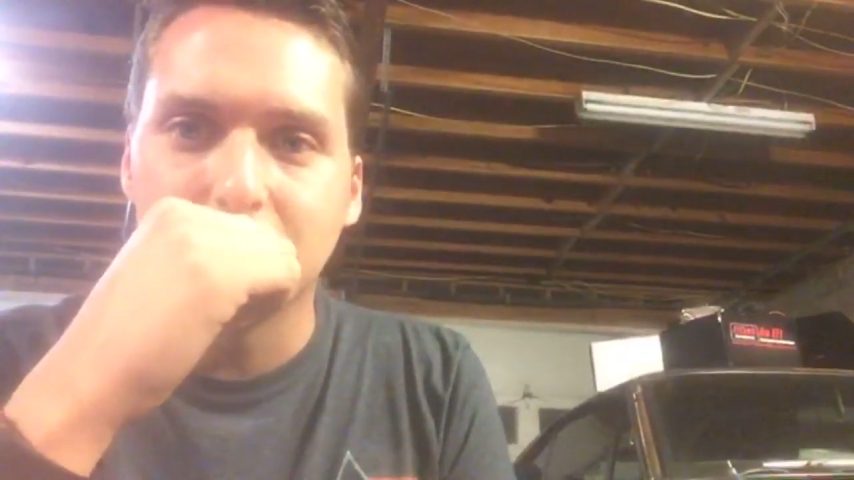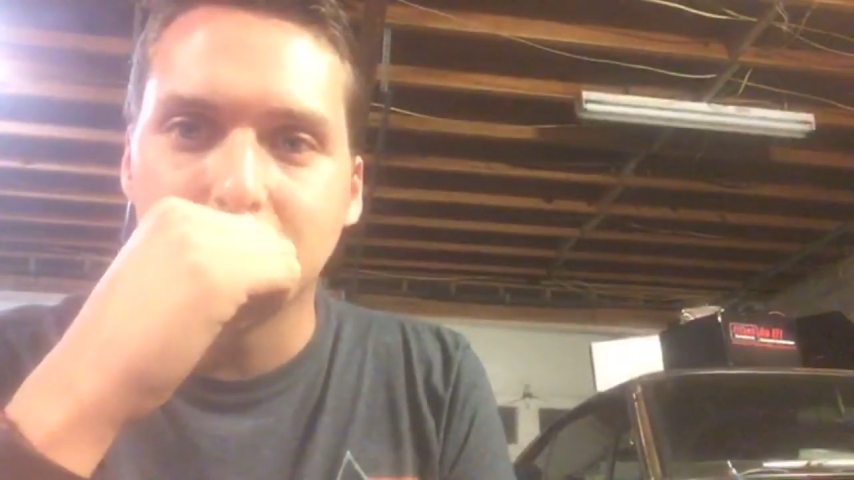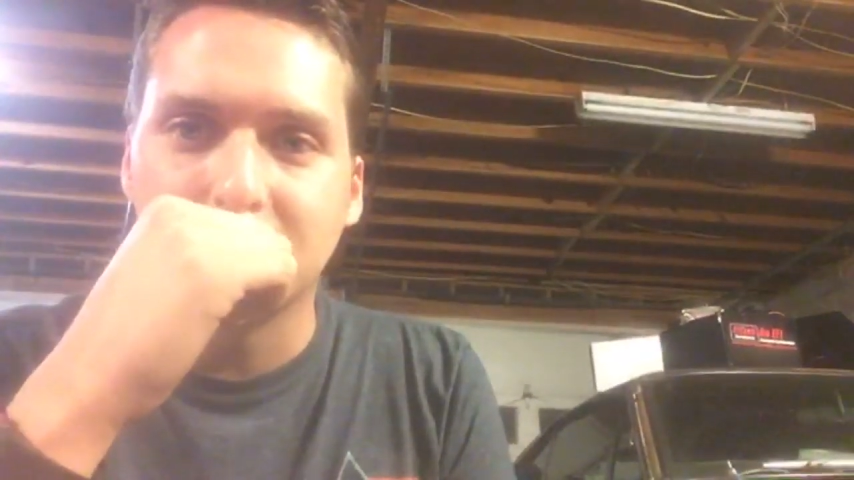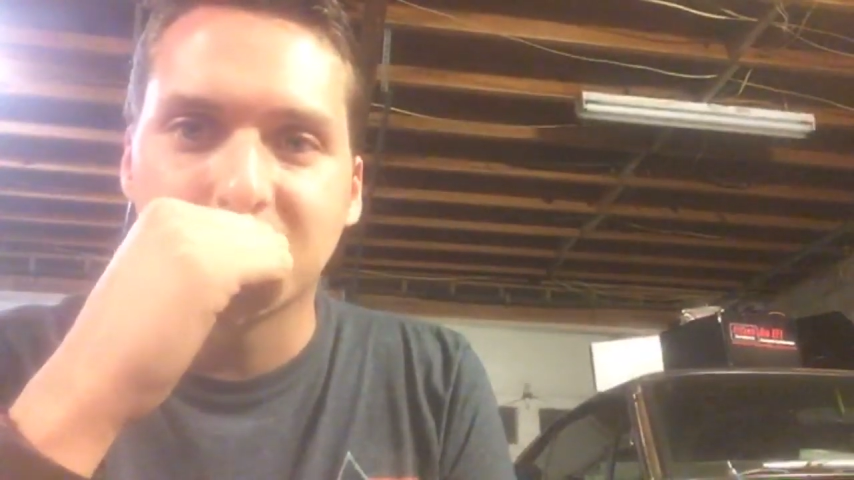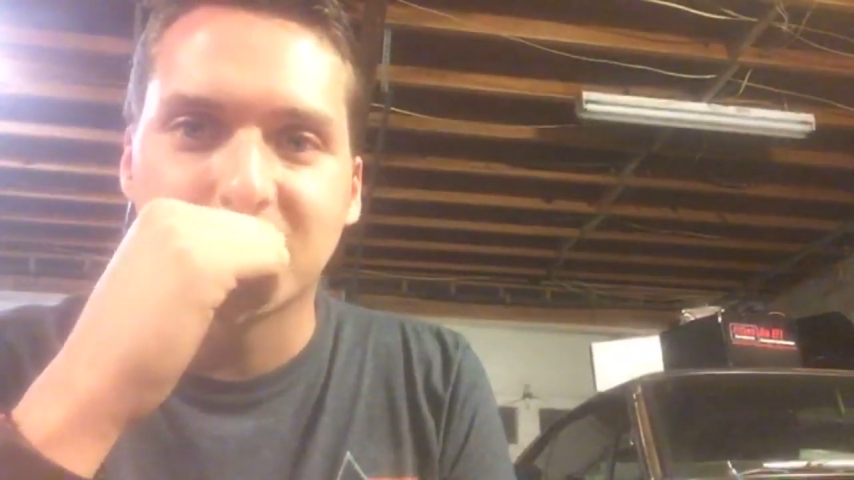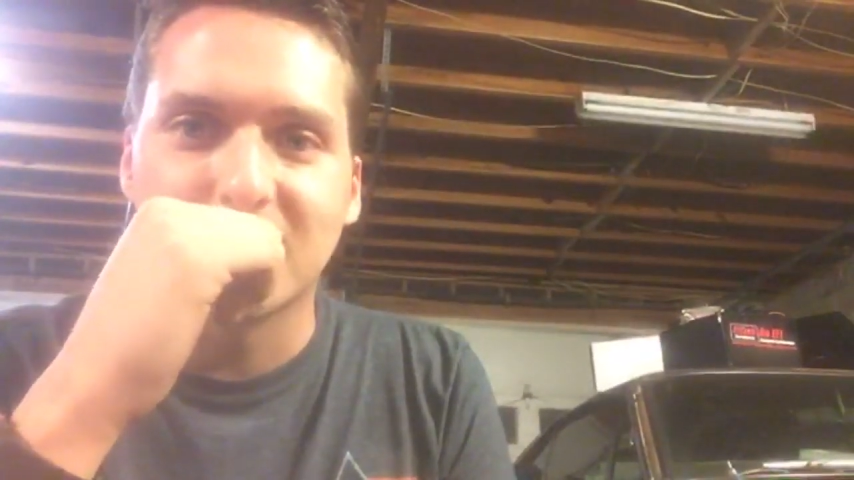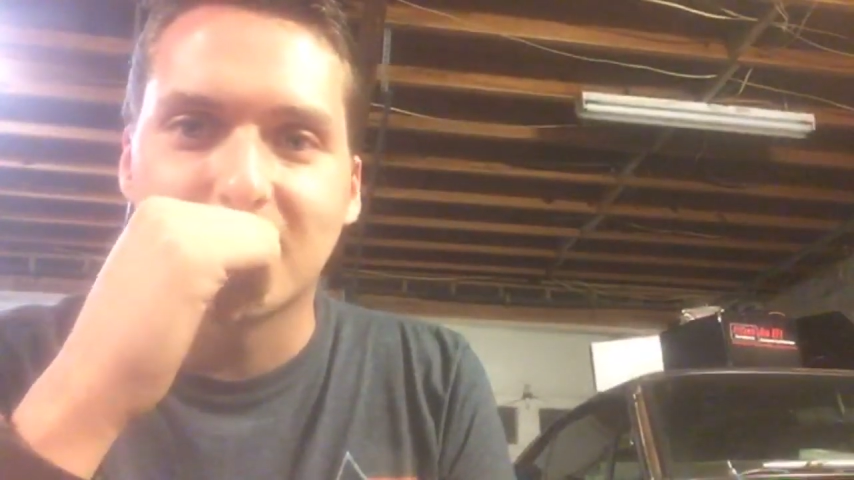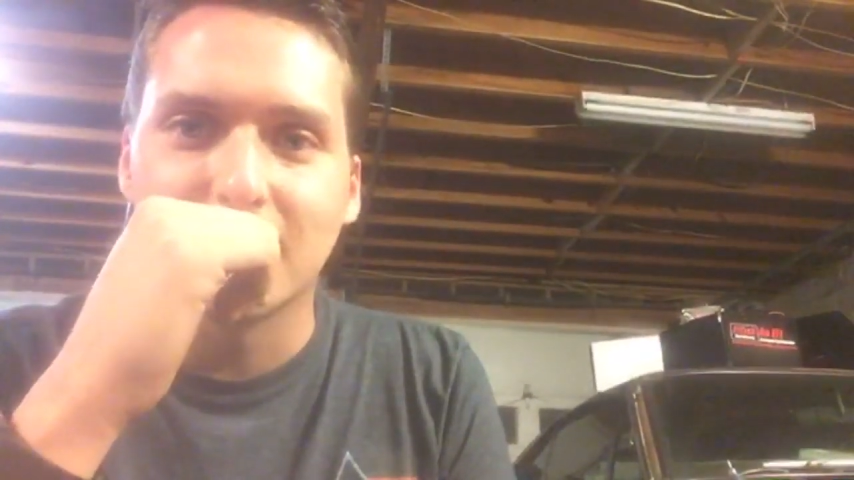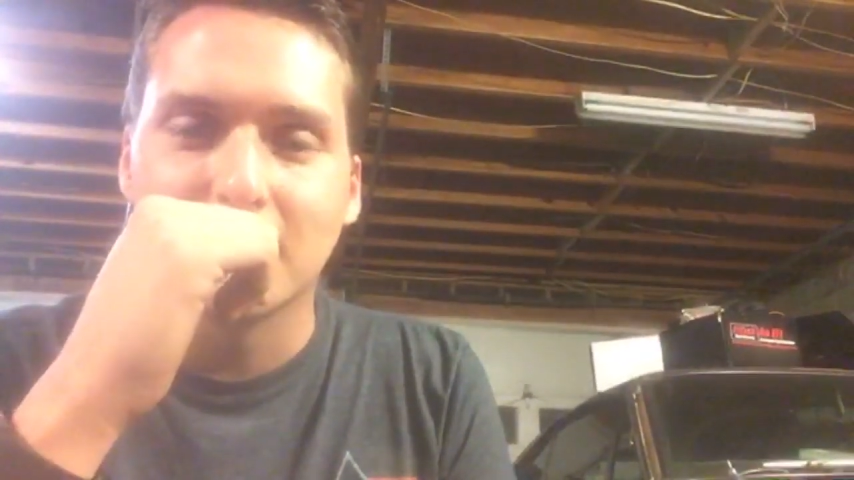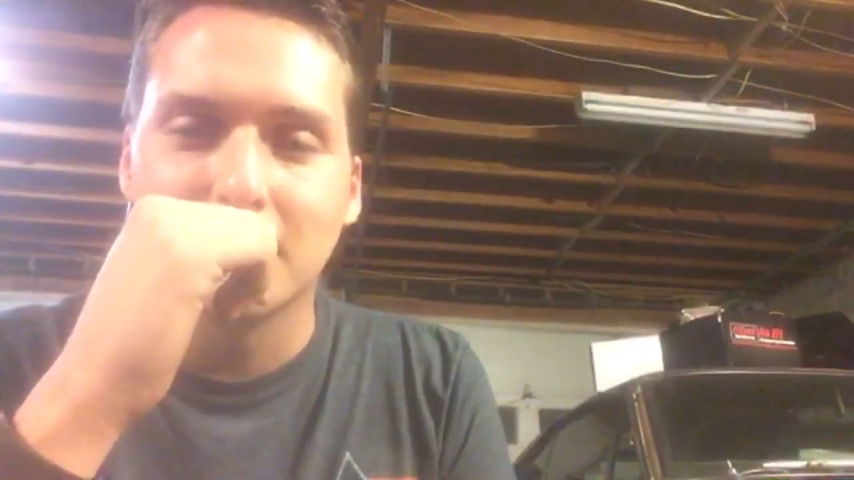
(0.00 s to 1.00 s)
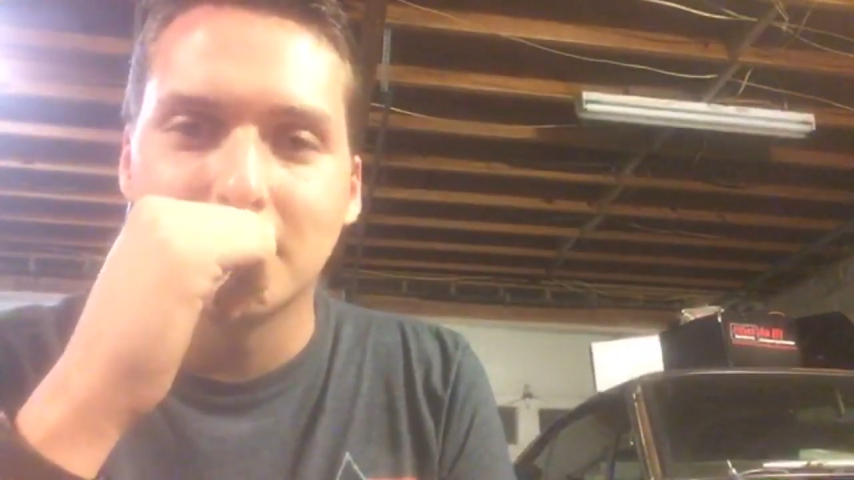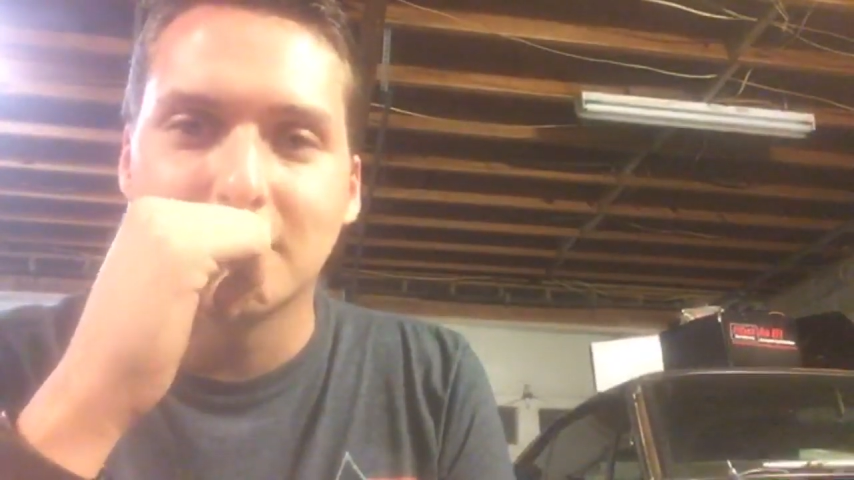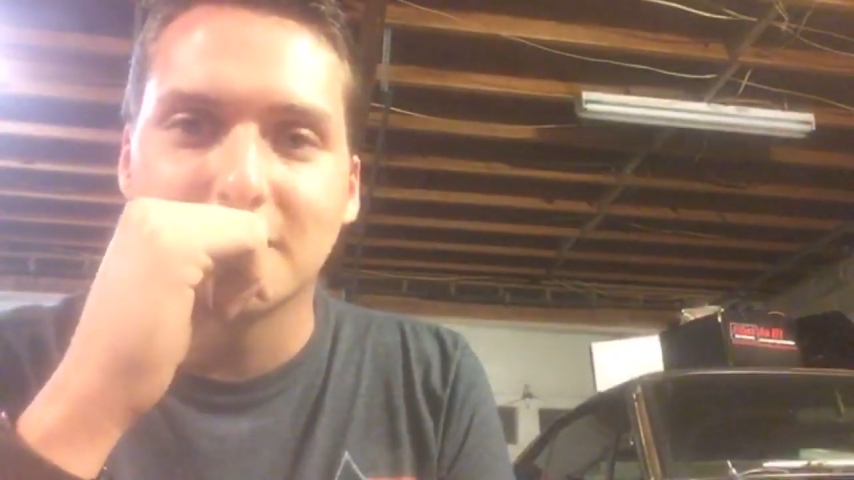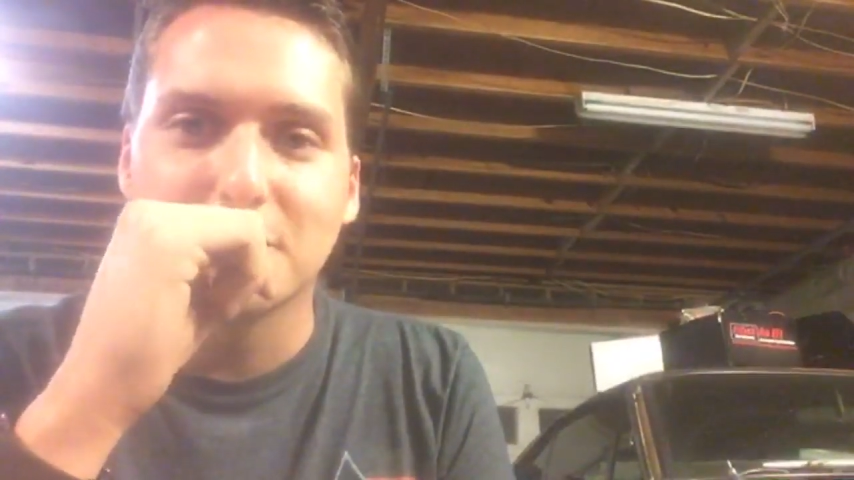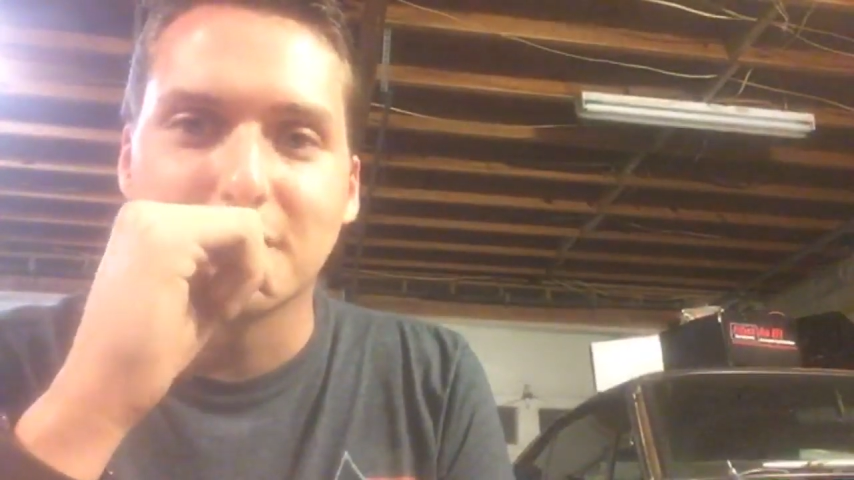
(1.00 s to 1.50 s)
up getting in the car.
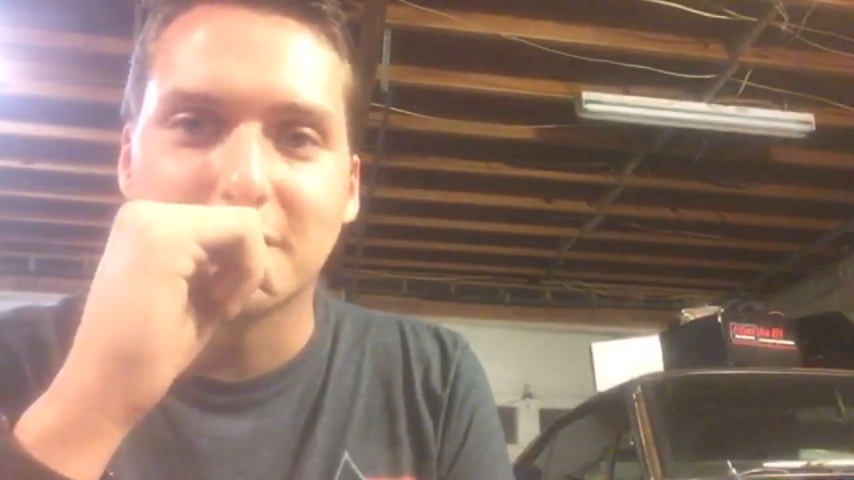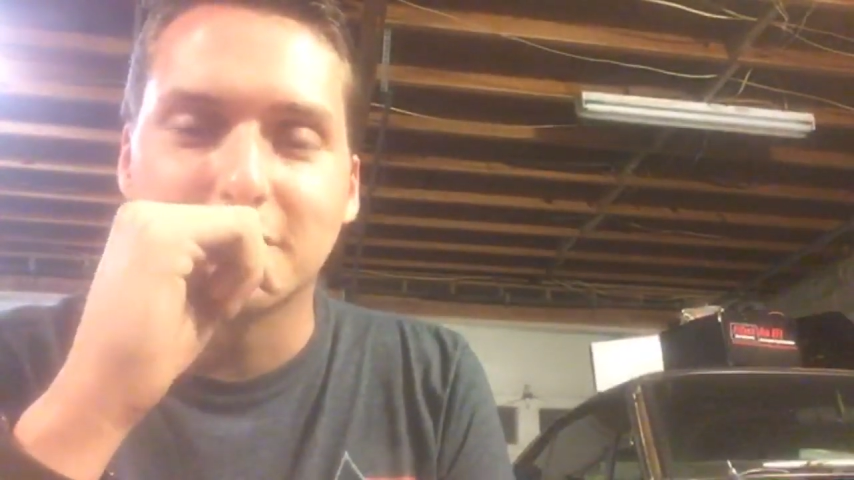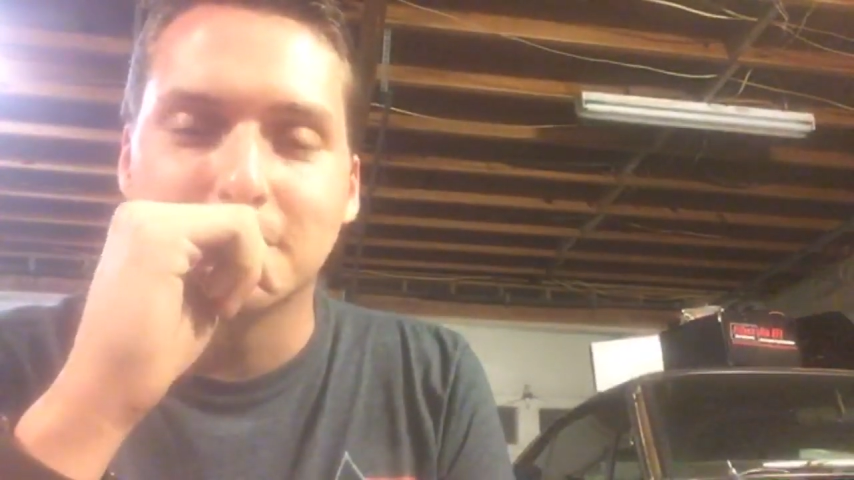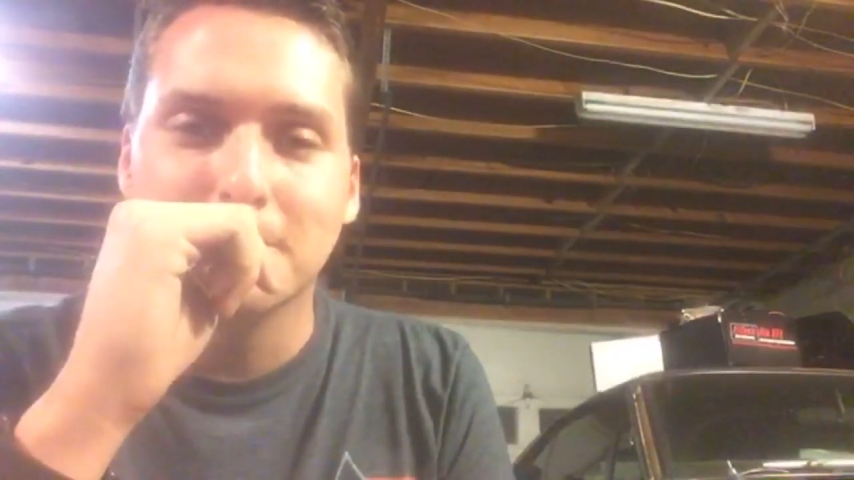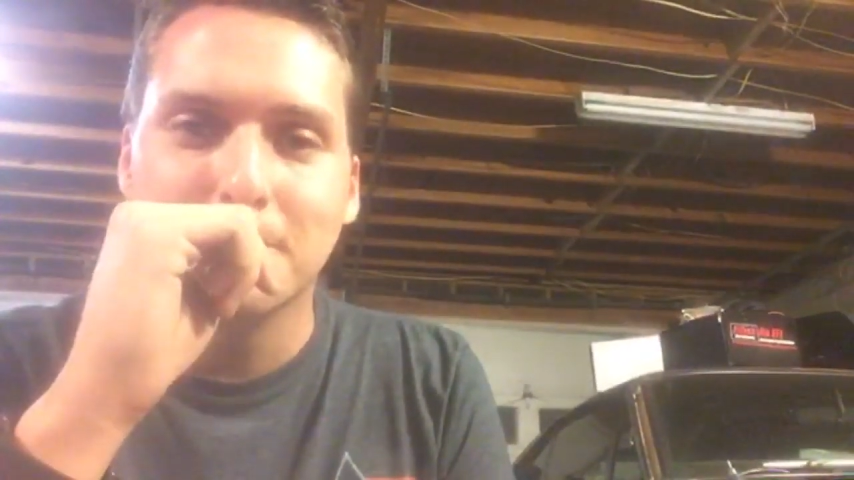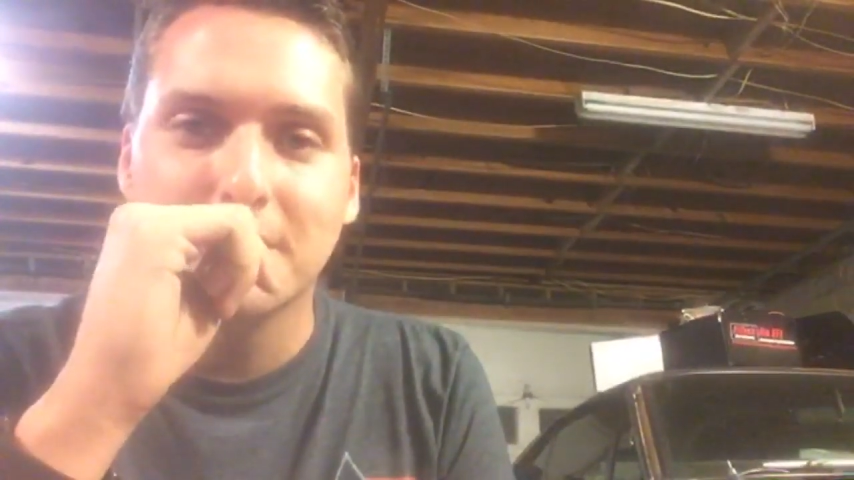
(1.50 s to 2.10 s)
Huh, that's pretty cool.